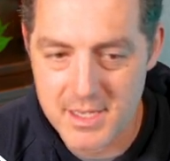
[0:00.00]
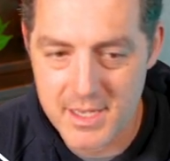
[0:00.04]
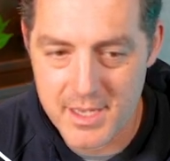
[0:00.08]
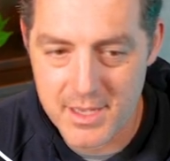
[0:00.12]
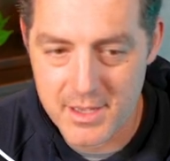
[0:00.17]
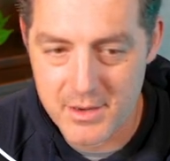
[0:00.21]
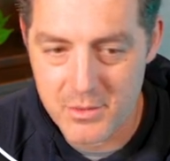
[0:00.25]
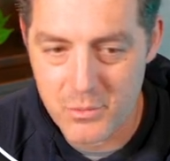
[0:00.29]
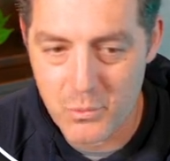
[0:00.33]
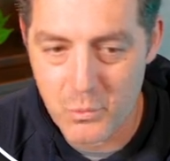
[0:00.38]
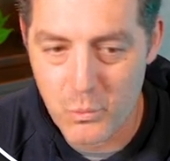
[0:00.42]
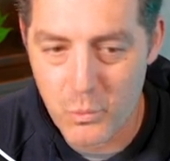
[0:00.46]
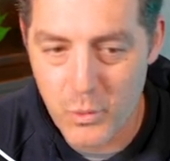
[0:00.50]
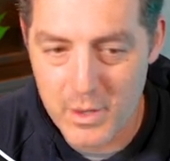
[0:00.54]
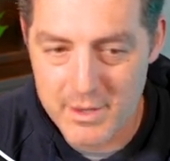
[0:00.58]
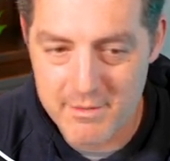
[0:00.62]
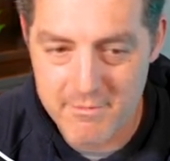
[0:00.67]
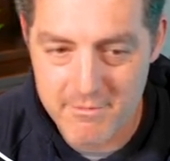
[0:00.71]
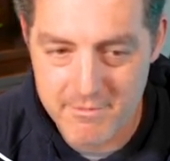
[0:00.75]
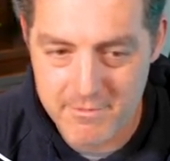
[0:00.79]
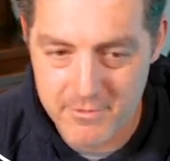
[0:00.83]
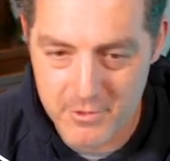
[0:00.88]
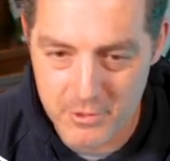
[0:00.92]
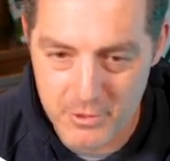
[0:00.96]
and white
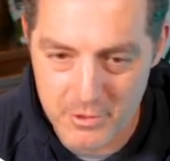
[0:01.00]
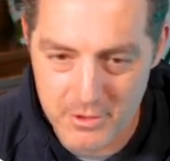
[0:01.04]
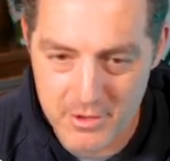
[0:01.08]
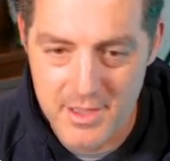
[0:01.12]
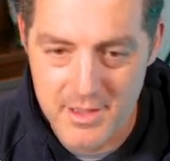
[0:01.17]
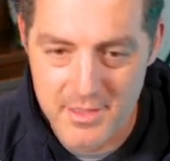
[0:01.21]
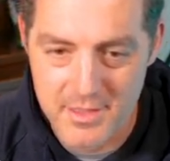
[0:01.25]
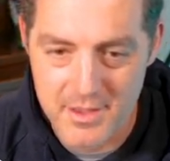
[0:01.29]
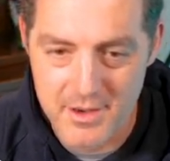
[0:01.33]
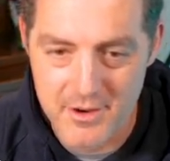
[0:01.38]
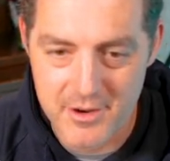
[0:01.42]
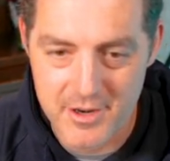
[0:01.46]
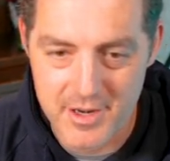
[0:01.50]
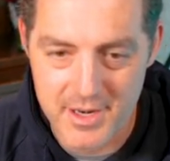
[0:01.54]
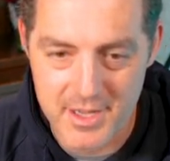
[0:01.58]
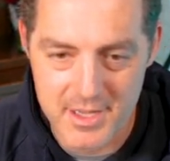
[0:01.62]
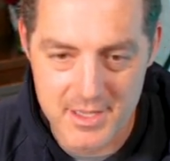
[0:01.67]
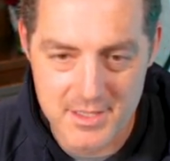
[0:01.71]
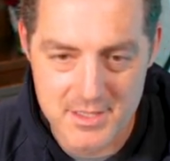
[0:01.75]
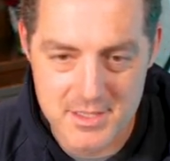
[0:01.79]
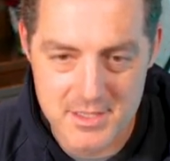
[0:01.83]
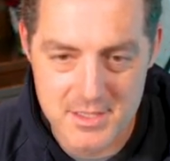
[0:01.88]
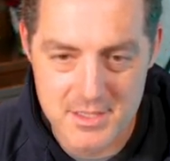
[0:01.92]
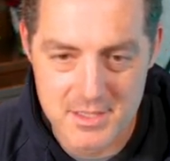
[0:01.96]
fur. And there it
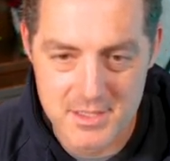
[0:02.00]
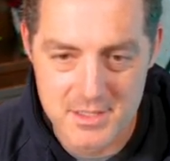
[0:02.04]
is.